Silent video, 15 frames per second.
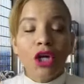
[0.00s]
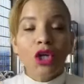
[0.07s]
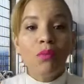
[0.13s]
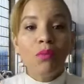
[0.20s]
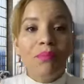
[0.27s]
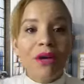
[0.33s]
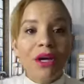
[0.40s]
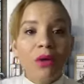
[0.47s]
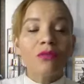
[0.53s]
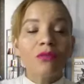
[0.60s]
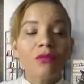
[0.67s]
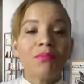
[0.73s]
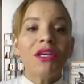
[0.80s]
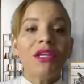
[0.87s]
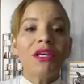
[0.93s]
You build
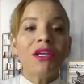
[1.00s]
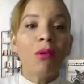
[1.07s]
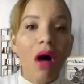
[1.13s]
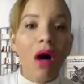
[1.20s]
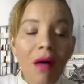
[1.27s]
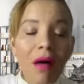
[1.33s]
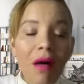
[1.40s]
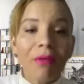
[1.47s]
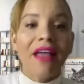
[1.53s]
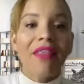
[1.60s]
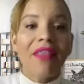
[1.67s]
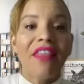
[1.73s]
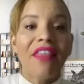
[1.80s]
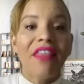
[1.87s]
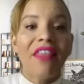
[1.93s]
people up
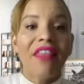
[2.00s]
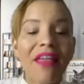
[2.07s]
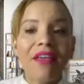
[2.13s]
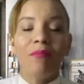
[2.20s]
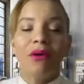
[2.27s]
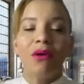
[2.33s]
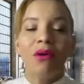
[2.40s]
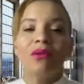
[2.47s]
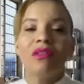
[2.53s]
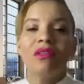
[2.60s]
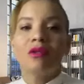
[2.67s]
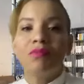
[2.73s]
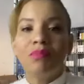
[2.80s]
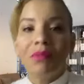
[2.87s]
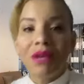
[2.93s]
and then they build
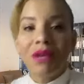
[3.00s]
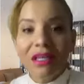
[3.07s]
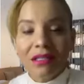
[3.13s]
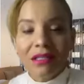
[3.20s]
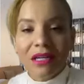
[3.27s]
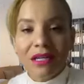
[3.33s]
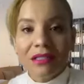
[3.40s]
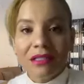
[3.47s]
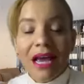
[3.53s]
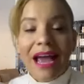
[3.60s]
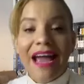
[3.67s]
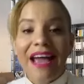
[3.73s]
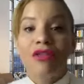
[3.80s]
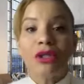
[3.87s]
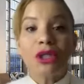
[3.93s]
this business.
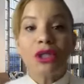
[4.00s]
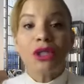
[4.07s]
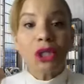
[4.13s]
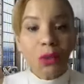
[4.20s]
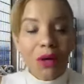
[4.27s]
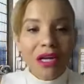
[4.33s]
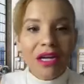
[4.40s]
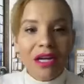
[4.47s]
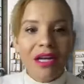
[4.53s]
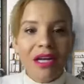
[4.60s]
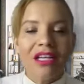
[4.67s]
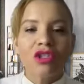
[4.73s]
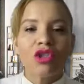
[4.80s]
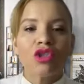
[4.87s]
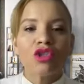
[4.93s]
And the
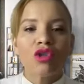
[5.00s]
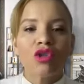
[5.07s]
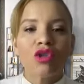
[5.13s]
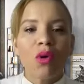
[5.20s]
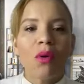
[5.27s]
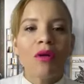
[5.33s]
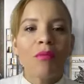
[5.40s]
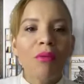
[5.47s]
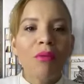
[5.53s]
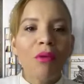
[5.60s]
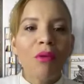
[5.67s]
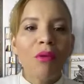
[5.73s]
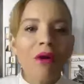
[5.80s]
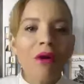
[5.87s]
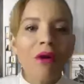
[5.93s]
training is so
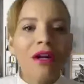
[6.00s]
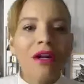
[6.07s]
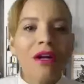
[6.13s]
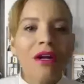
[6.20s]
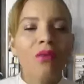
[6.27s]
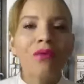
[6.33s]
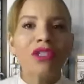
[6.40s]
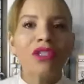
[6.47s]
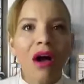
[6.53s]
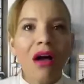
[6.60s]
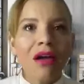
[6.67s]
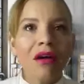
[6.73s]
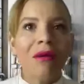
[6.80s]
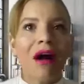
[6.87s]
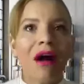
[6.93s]
important. And when we're
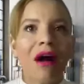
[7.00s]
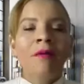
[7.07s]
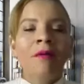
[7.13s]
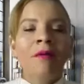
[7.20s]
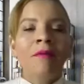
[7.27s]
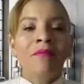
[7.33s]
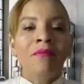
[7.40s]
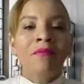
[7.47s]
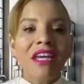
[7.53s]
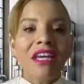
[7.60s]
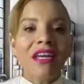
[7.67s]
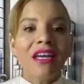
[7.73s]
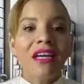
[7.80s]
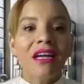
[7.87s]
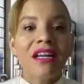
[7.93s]
talking about
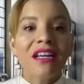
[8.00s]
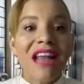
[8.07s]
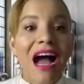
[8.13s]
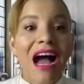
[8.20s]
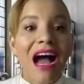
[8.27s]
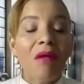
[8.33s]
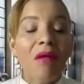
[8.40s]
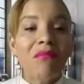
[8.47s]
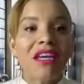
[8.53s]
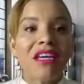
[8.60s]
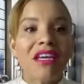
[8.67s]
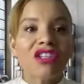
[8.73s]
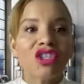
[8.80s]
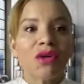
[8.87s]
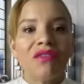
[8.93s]
making not
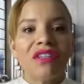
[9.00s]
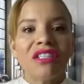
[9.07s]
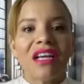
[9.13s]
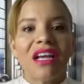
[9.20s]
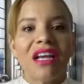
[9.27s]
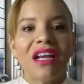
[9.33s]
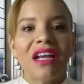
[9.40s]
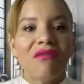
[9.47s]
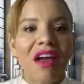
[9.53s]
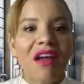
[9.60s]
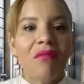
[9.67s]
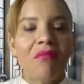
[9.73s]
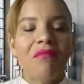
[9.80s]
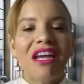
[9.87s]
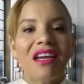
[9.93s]
making service an
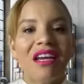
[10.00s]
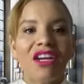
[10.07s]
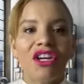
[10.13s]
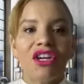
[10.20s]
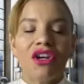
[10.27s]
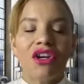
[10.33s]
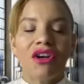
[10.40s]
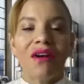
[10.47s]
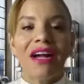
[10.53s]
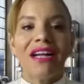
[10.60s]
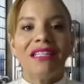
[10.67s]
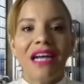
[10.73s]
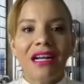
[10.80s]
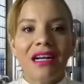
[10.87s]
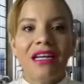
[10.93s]
event making it your
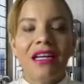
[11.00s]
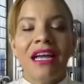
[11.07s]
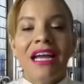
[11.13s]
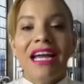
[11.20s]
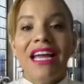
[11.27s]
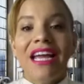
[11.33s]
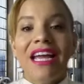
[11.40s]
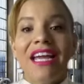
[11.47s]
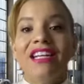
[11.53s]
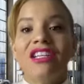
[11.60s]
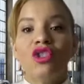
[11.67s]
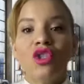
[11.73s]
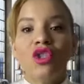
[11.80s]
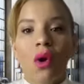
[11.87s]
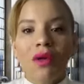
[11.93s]
identity it
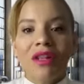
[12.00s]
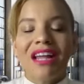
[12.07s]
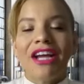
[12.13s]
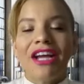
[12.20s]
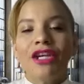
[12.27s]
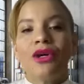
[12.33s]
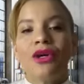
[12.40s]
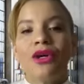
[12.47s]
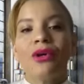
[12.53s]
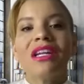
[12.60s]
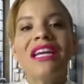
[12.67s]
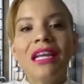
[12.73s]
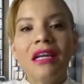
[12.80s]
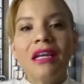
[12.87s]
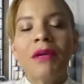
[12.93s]
is knowing that you're
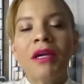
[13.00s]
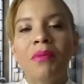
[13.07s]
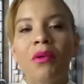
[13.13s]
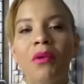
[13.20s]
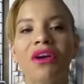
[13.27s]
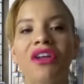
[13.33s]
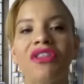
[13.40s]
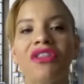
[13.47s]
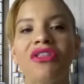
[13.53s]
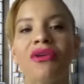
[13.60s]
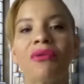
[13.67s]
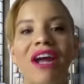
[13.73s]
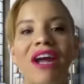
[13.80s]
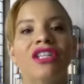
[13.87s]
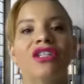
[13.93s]
leading people in the
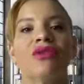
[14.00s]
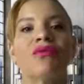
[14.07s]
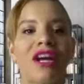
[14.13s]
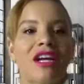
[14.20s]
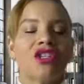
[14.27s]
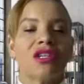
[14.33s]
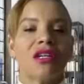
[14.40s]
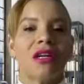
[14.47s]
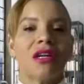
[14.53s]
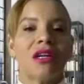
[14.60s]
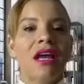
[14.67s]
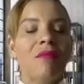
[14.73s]
right direction